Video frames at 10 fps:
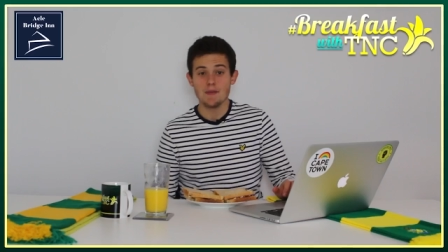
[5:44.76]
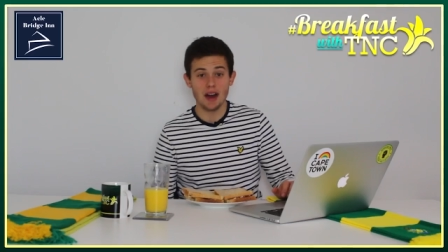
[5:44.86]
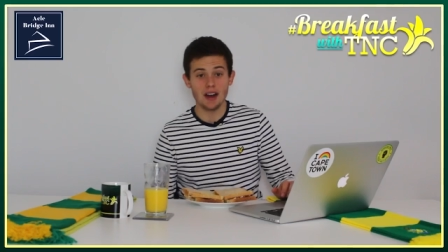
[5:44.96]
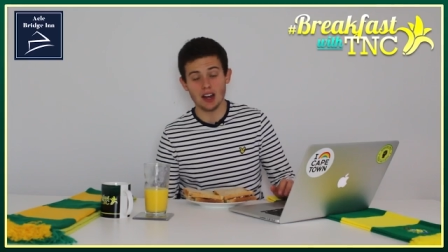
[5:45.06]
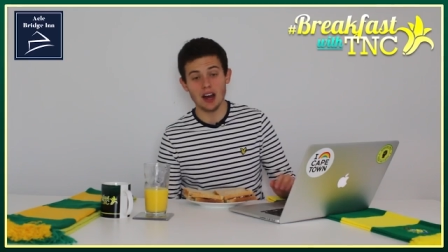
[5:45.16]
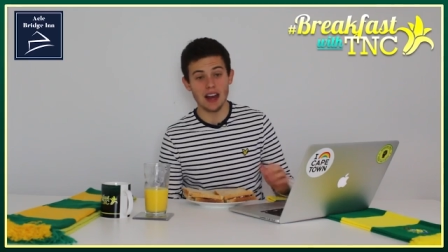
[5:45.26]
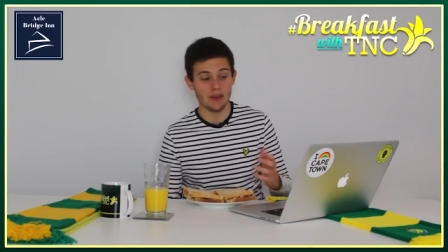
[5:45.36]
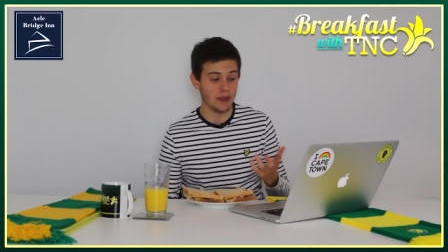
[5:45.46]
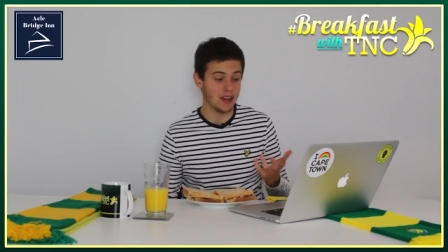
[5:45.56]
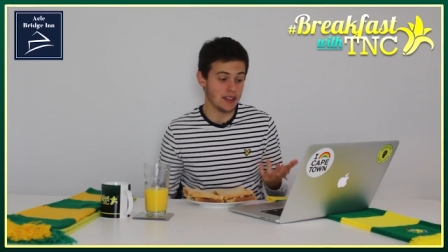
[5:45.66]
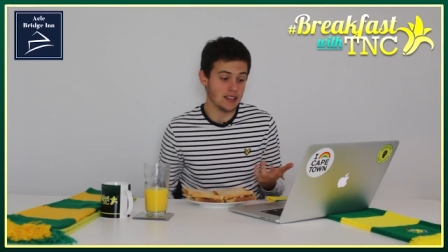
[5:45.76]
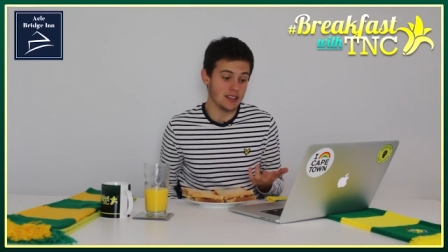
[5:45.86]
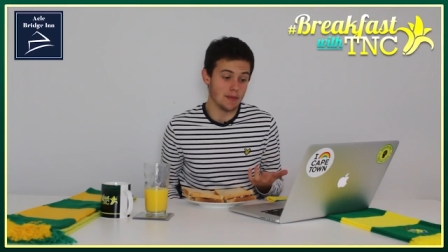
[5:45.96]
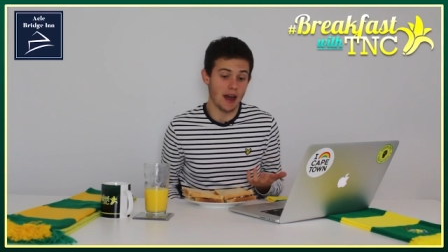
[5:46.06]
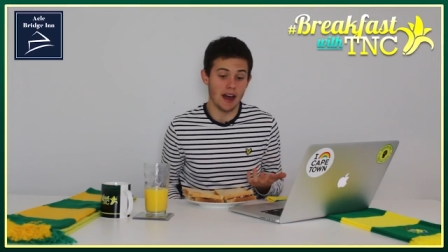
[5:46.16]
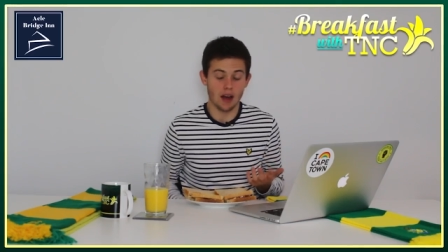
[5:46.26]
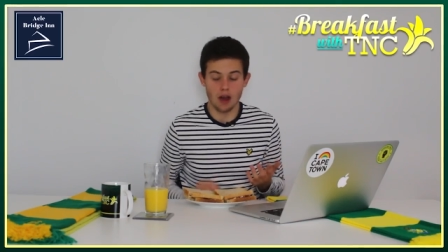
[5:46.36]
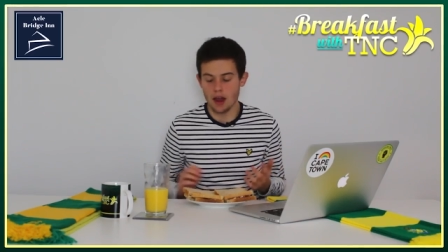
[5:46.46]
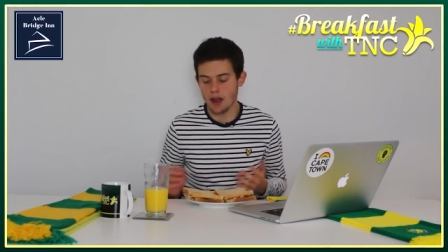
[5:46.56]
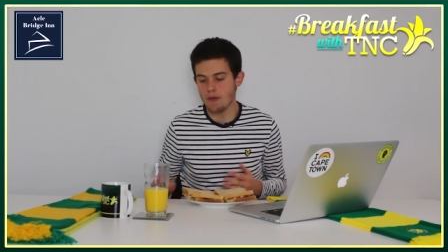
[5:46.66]
But Kyle Lafferty is a man.
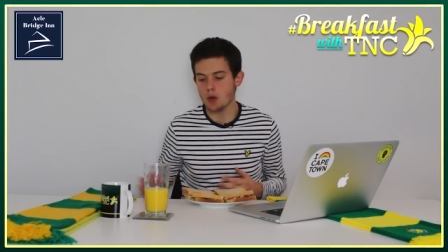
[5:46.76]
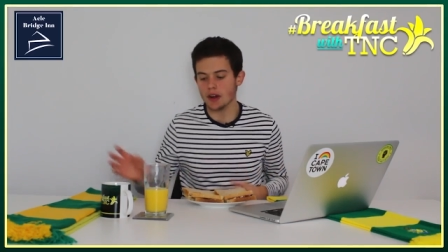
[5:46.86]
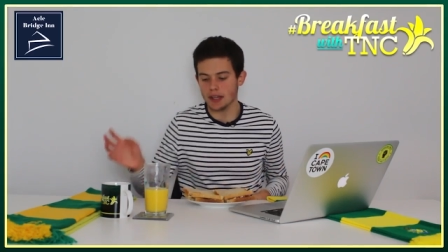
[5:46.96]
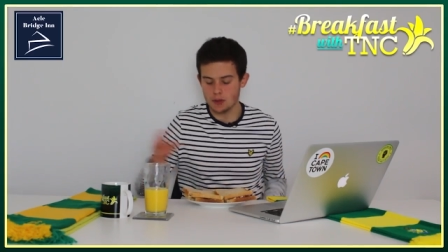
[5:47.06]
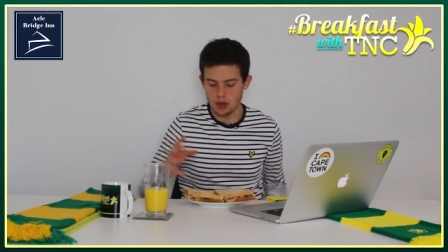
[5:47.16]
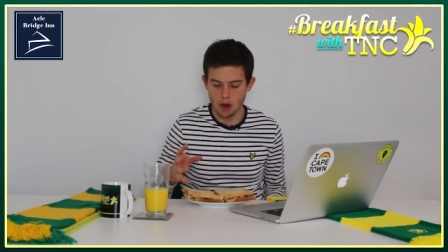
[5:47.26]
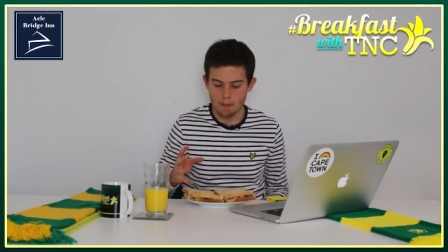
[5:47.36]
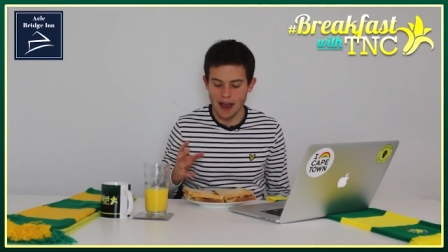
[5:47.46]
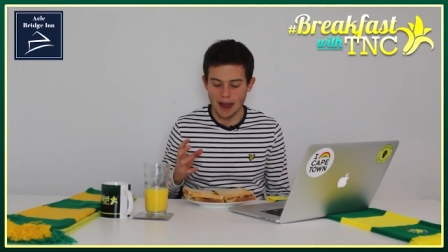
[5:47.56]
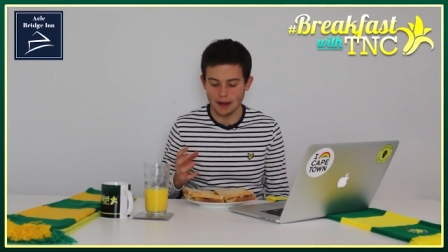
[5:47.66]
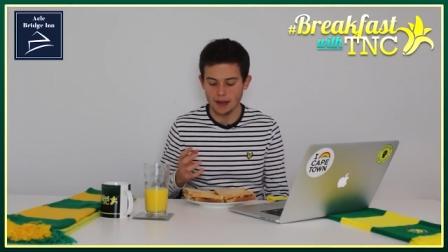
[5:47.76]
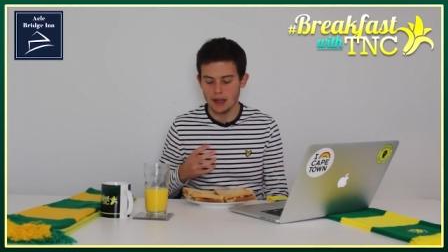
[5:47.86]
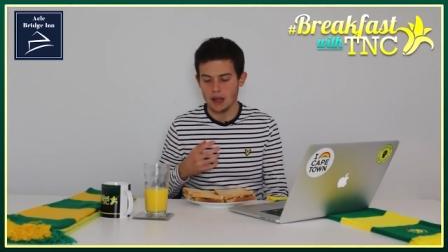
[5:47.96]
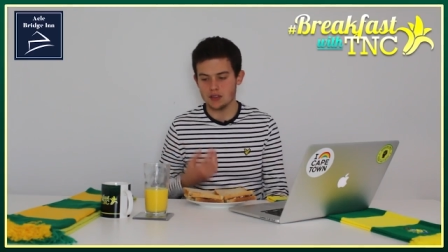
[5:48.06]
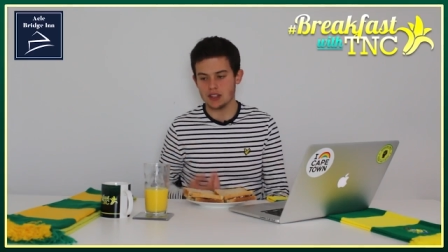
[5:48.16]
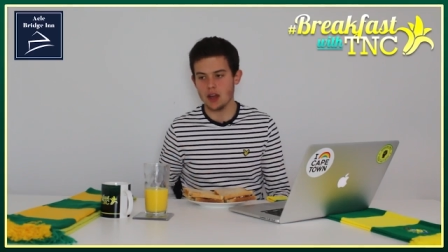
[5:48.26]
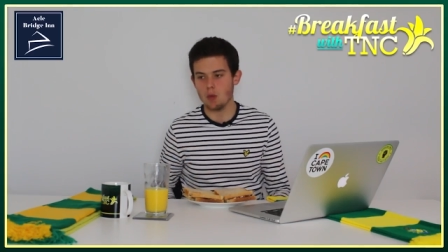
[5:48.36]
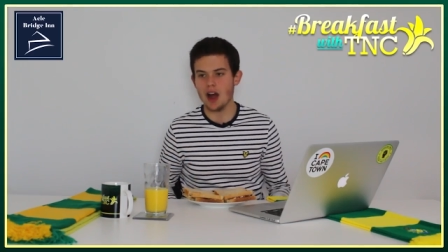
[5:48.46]
Everyone keeps going back and saying,